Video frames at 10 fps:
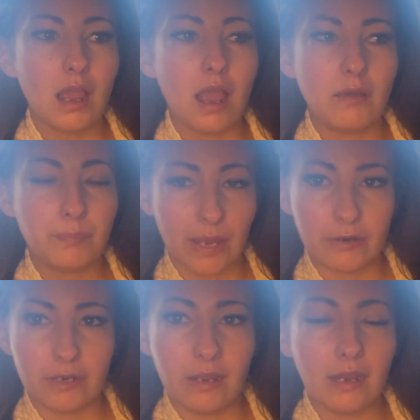of
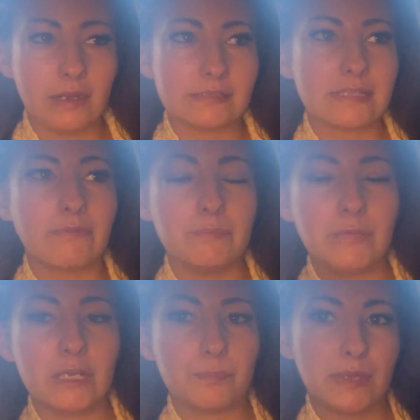burying and a
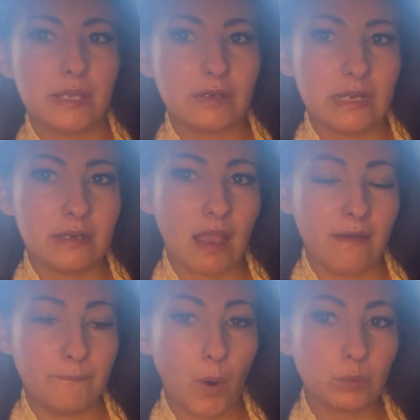7-year period
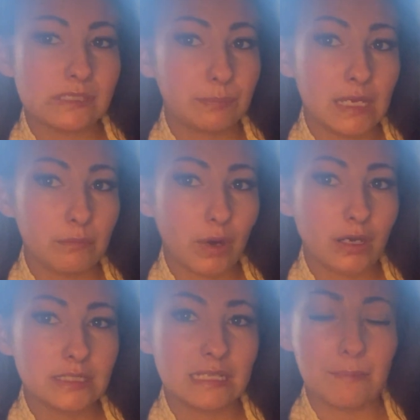of bones being
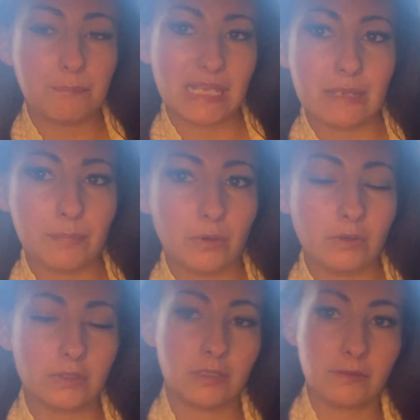marked, and then
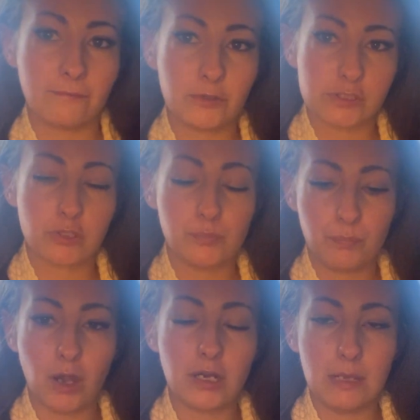people, the first group
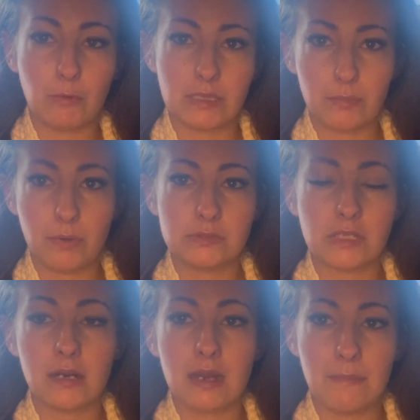marking where the bones
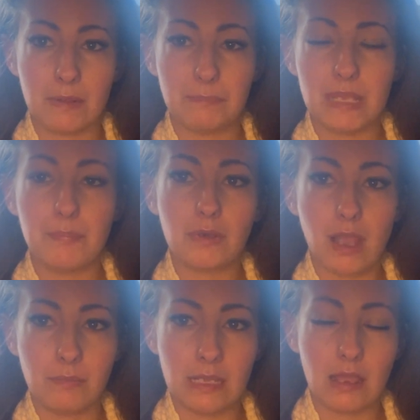are, and then people
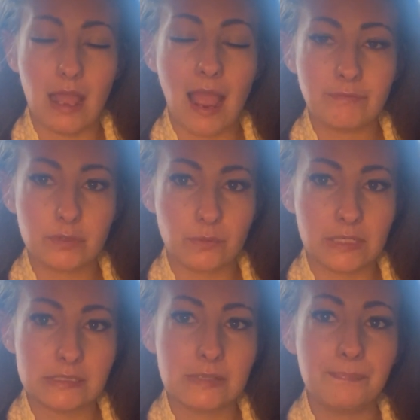coming
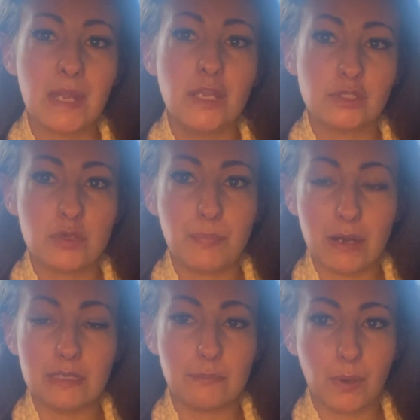afterwards to
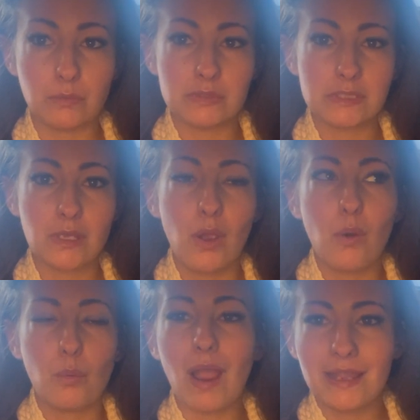bury the bones.
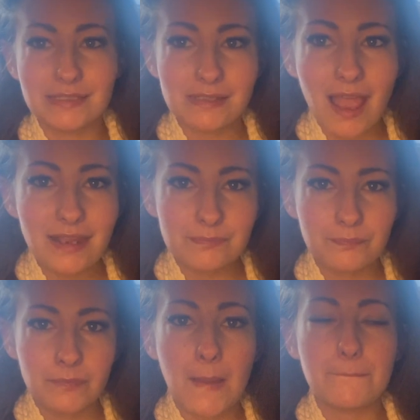Why is that?
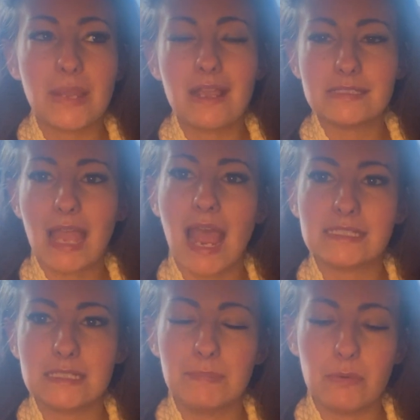Because it has
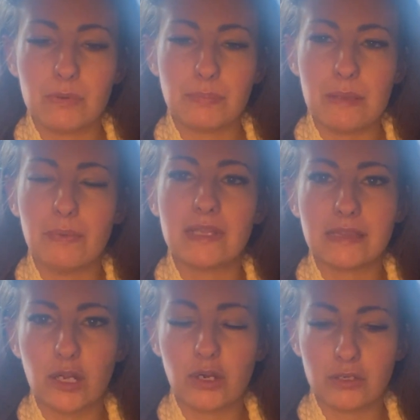to be with people that
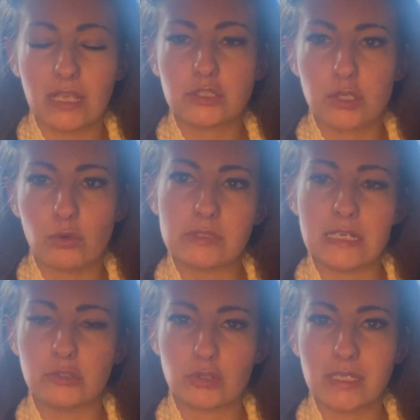the earth has chosen
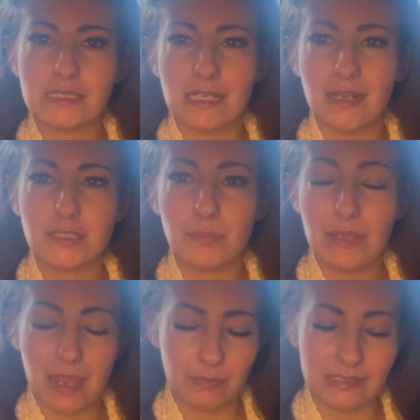and trusted to
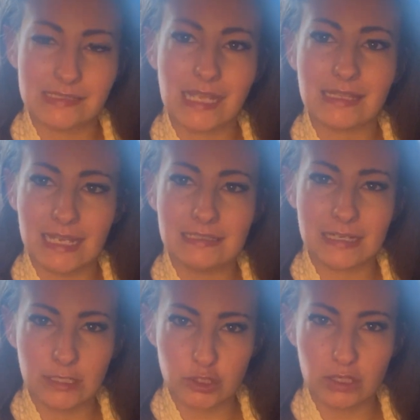be able to set the
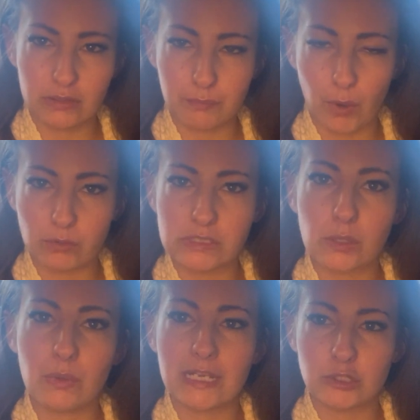intention of the bones
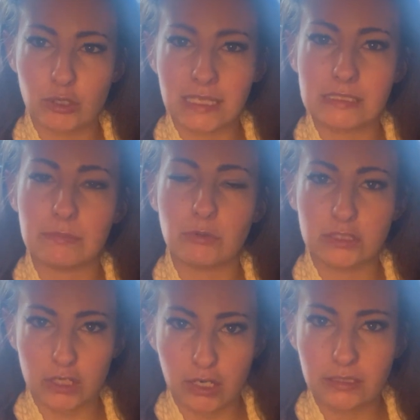so it can transmute the
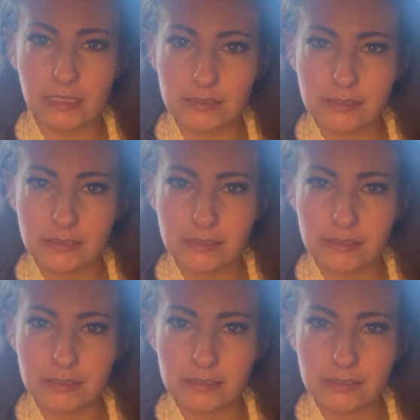darkness.